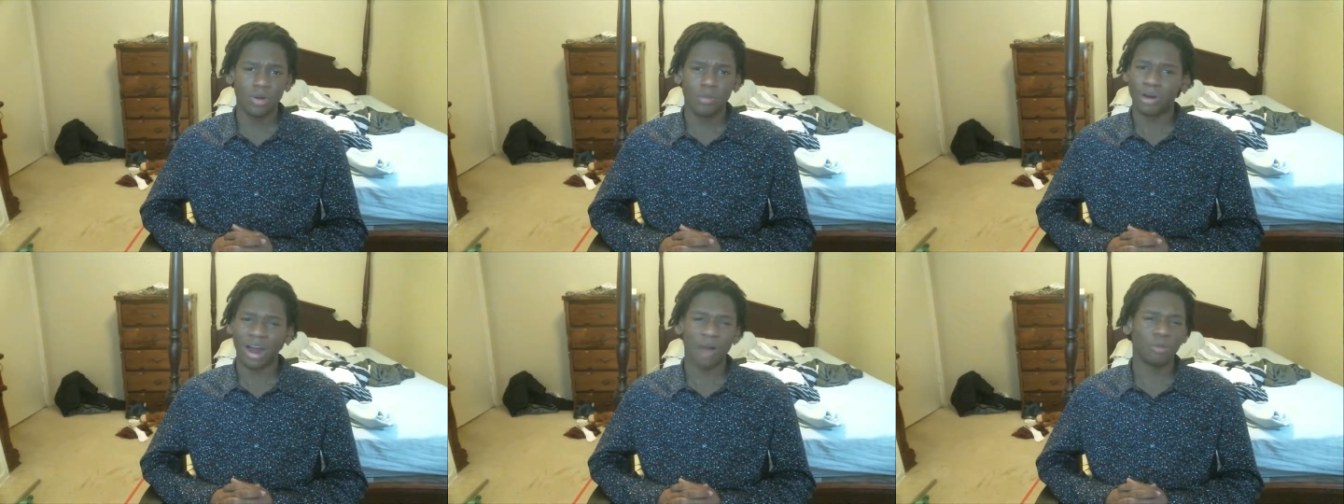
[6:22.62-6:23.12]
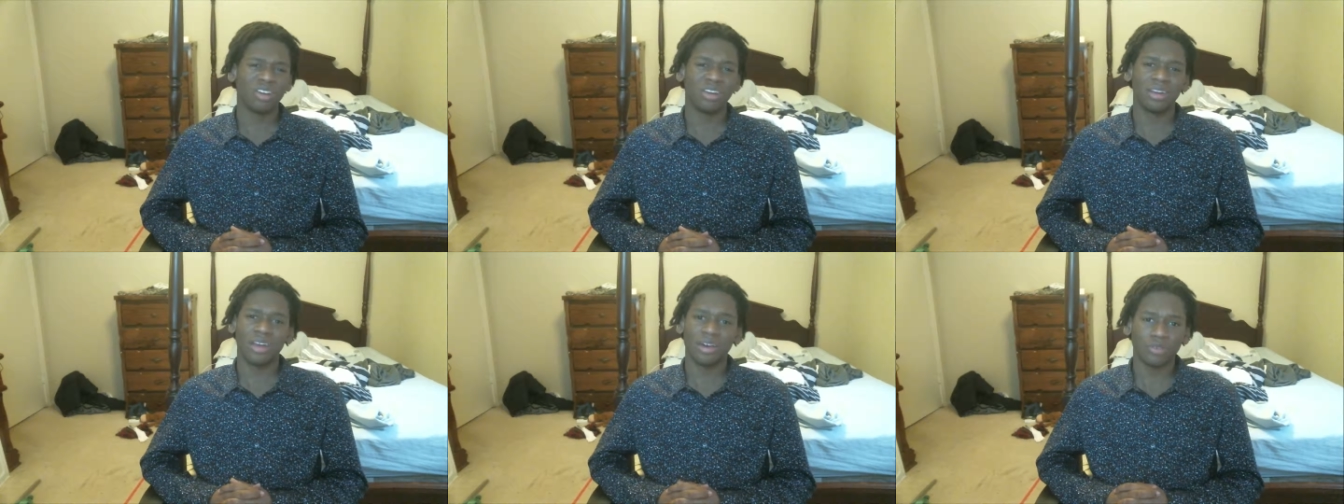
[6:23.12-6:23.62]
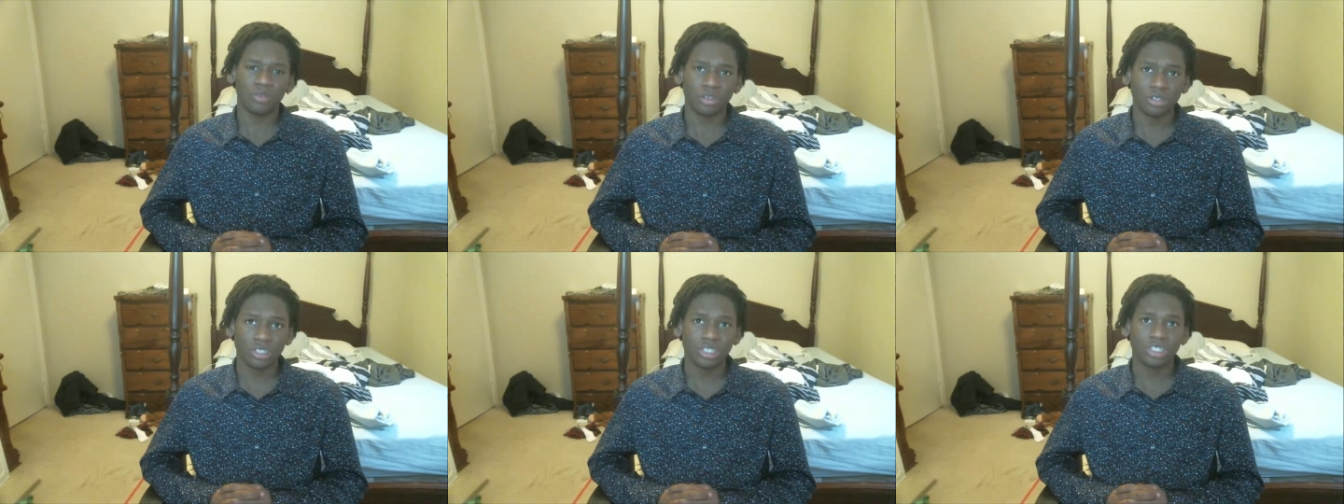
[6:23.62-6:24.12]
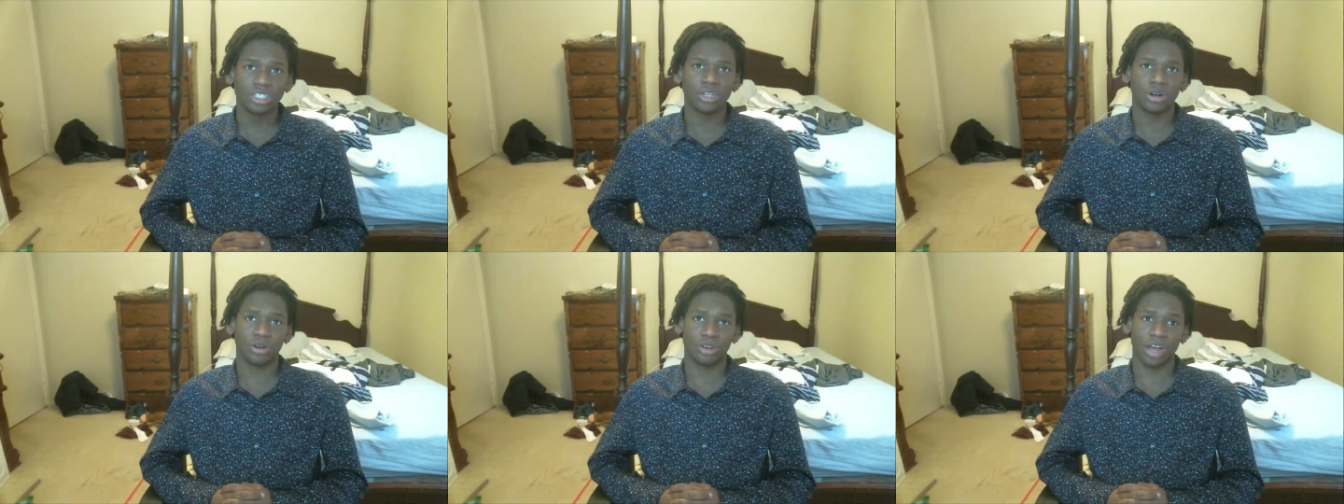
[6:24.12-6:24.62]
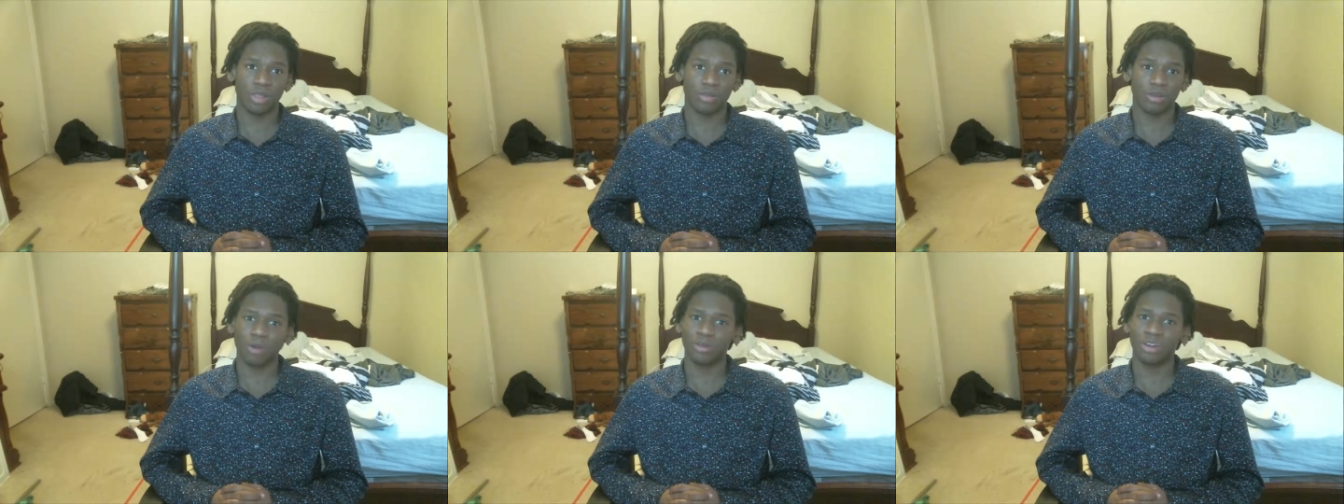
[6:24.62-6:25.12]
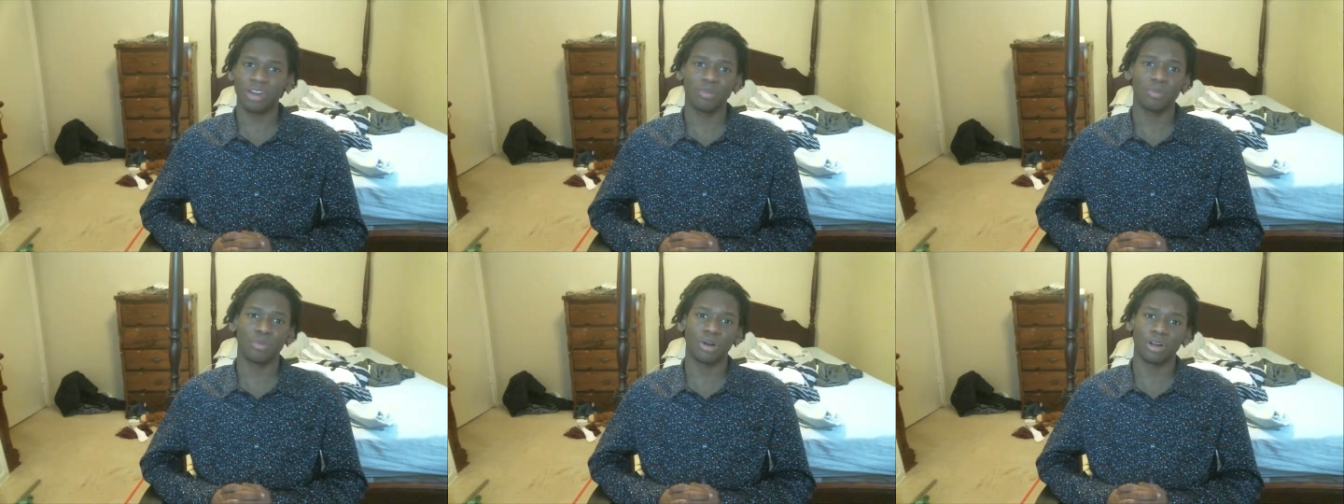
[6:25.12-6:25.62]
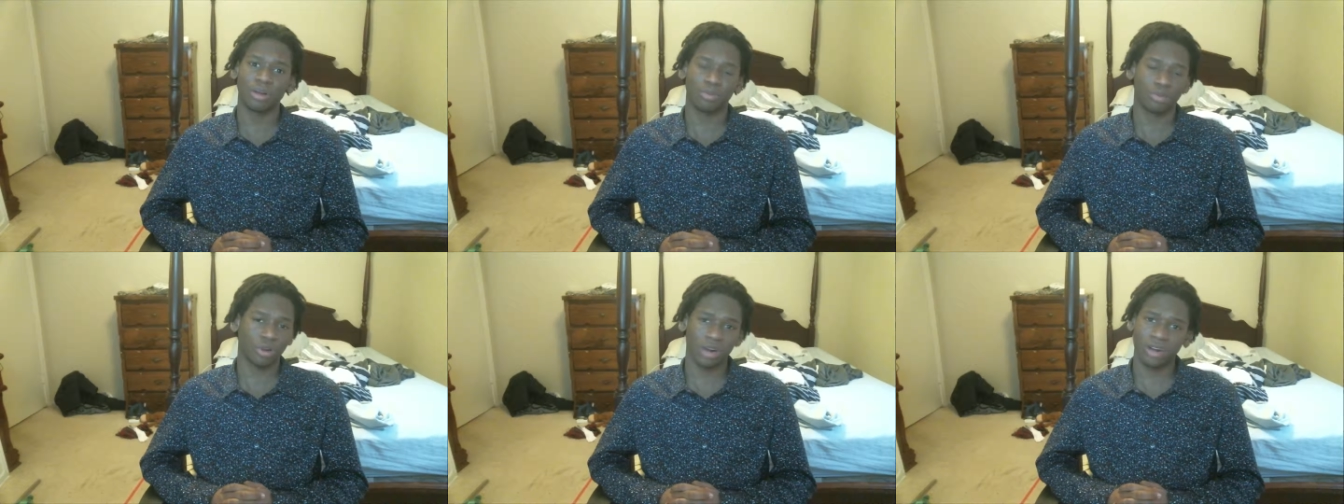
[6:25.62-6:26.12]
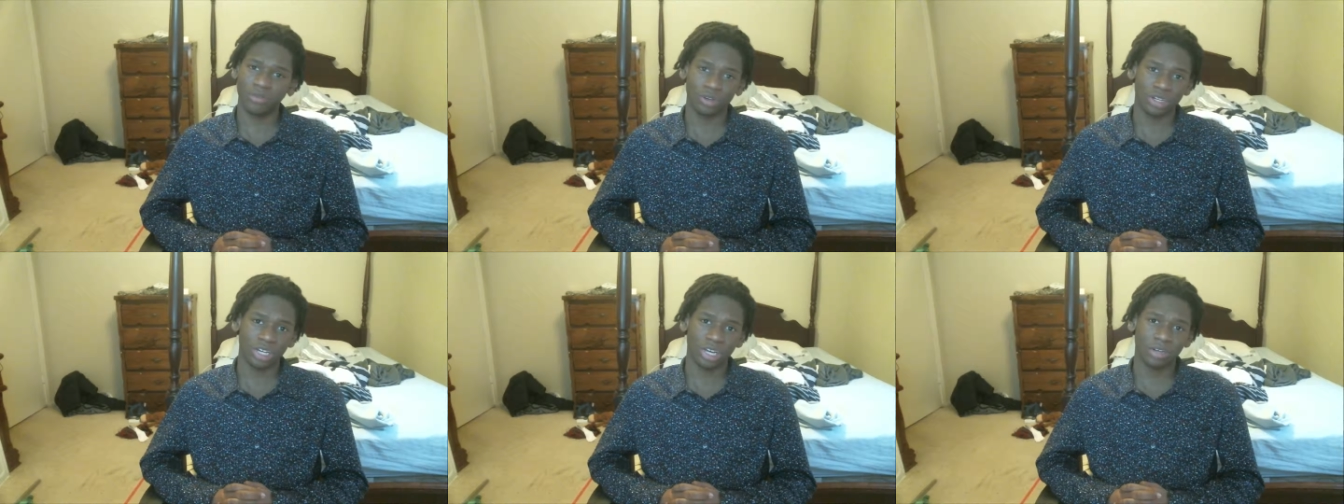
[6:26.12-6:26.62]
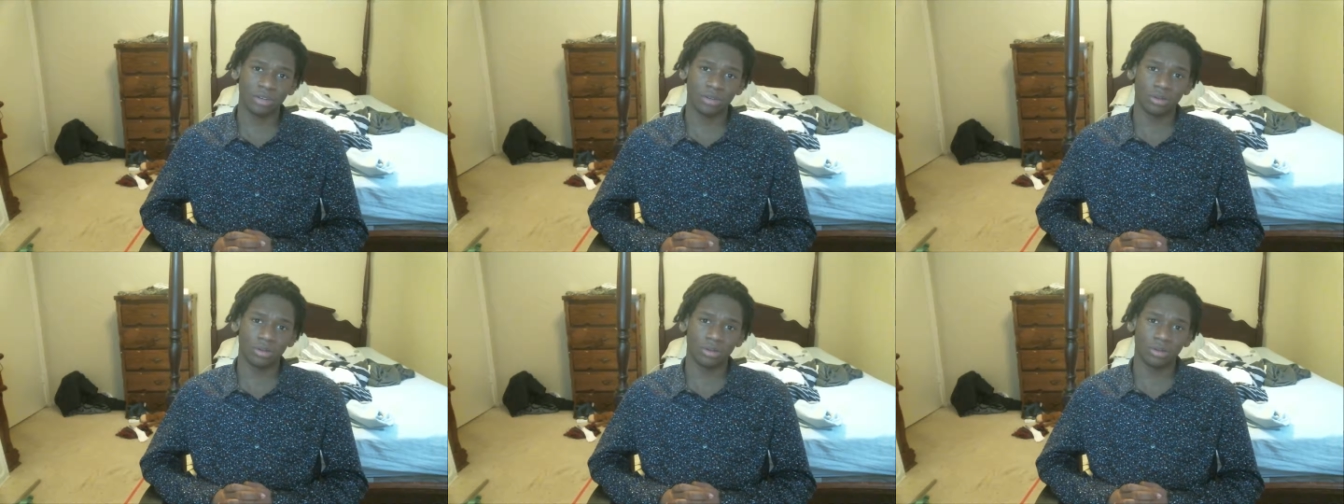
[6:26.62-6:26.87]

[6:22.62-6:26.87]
But I would never cheat on Catherine. I would never break up with her ever again.